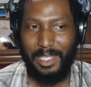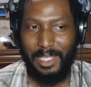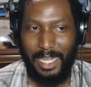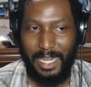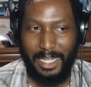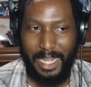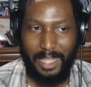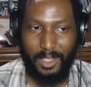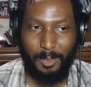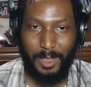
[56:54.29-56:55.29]
to look at it
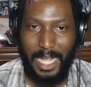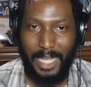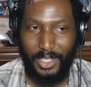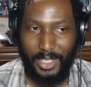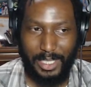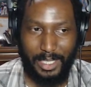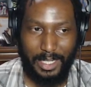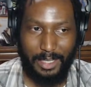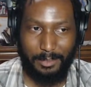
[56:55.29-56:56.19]
anthropologically, right?